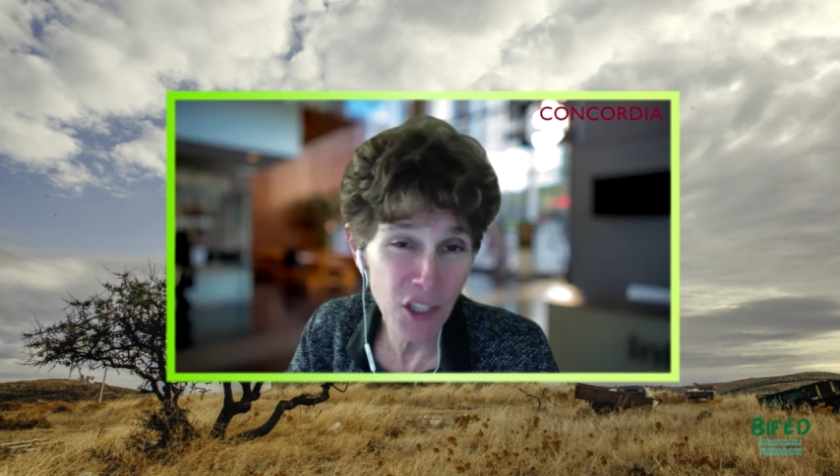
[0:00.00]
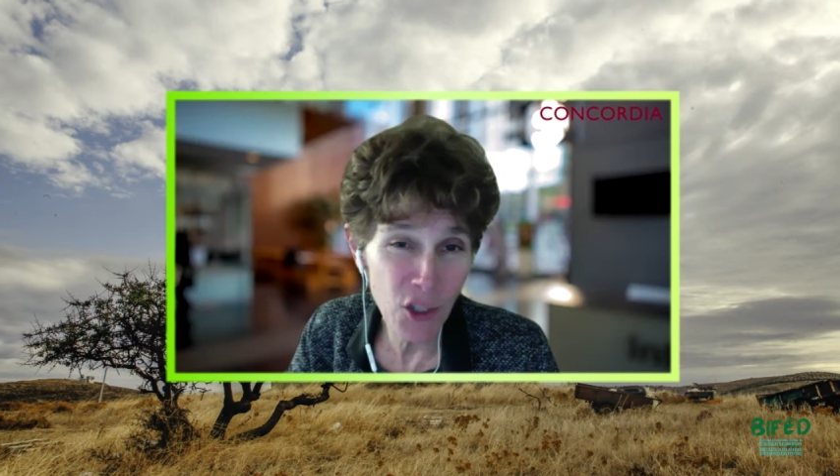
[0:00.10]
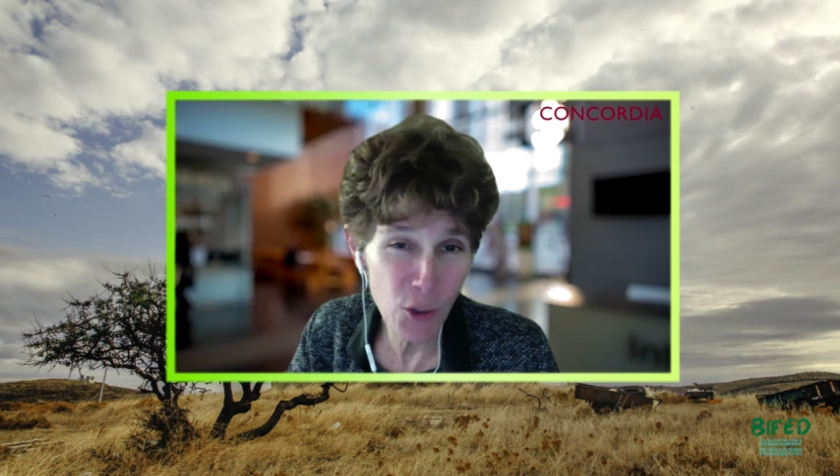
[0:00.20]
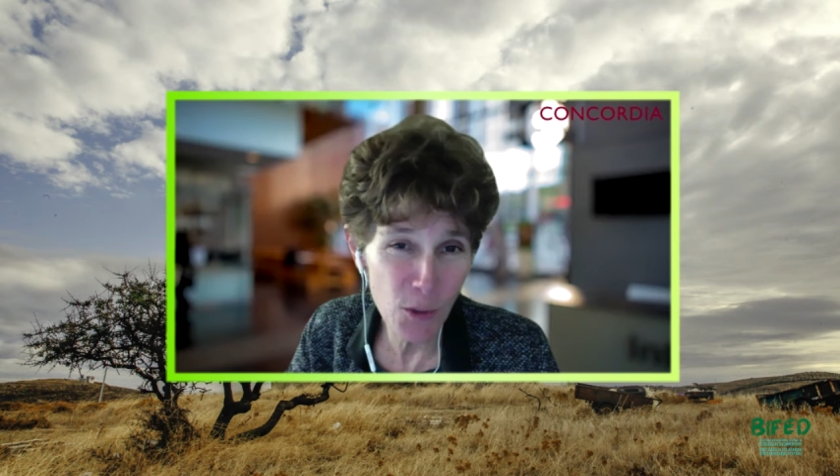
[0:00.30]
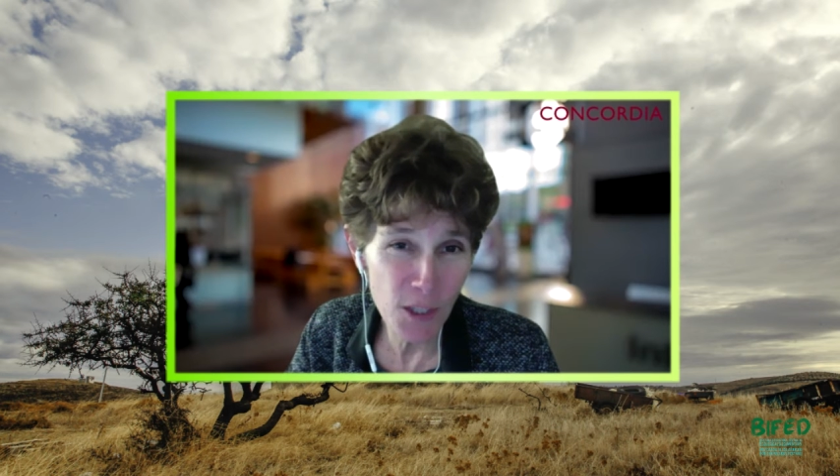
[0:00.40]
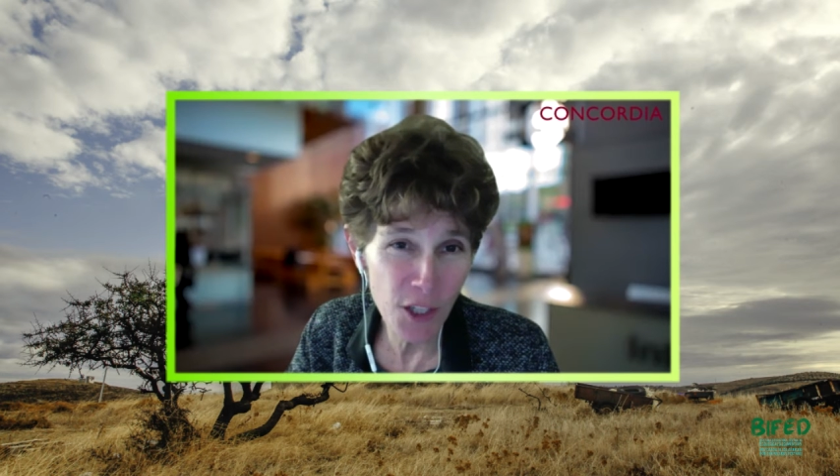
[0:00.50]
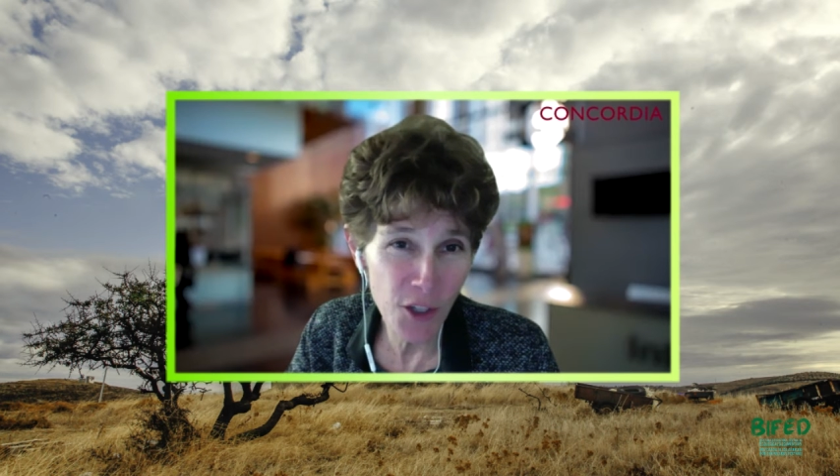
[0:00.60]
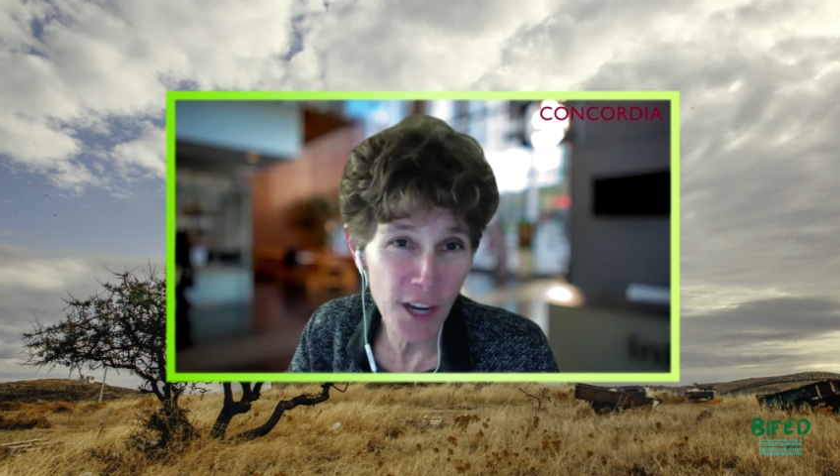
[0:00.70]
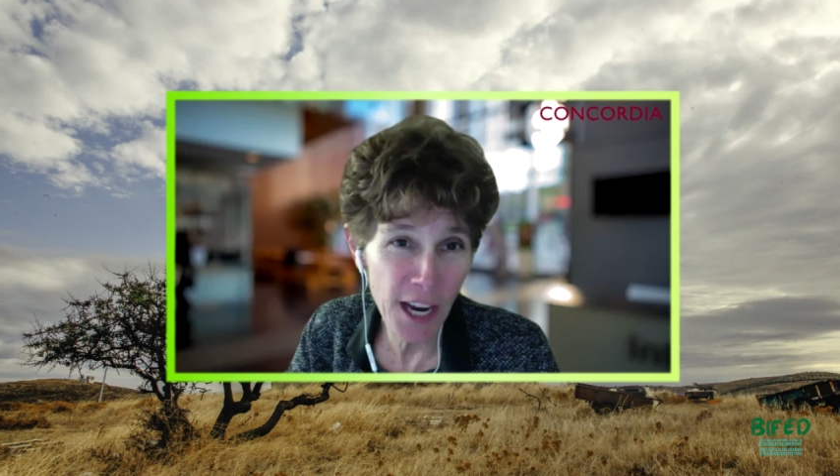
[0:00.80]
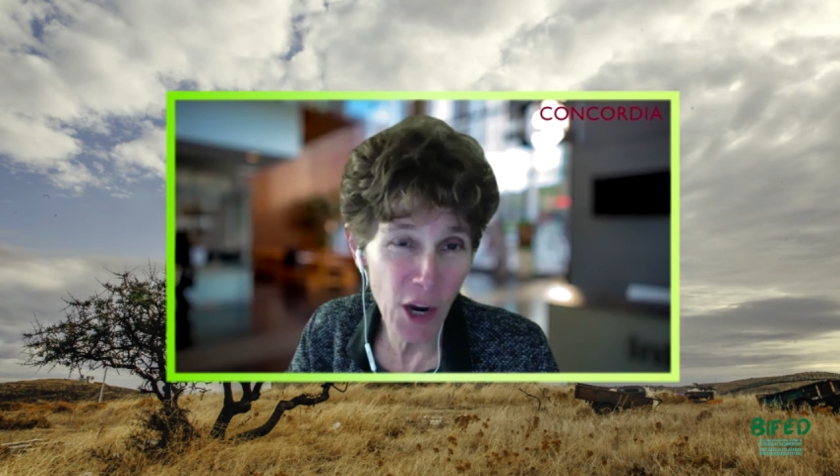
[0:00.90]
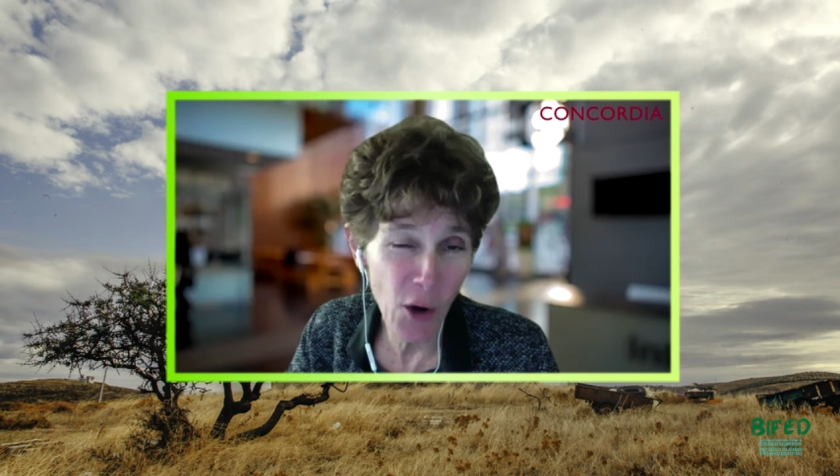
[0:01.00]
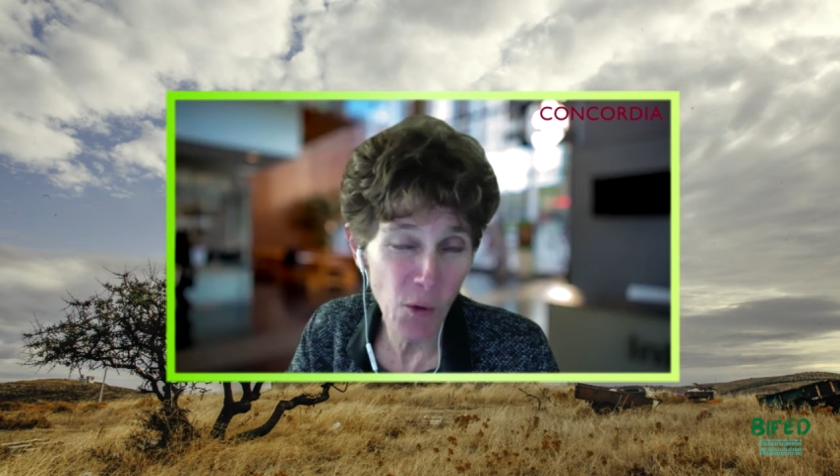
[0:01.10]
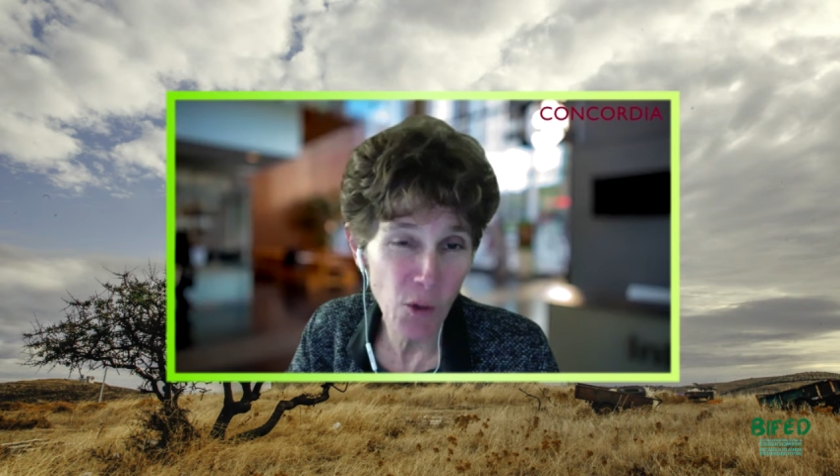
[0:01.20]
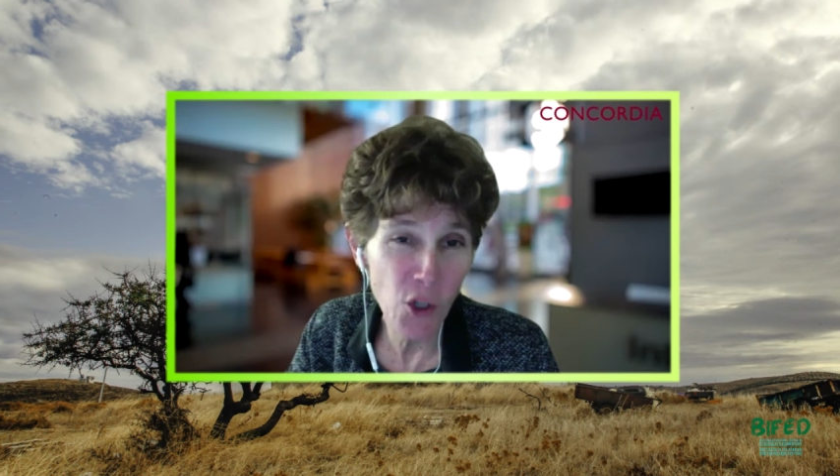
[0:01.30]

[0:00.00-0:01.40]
students are now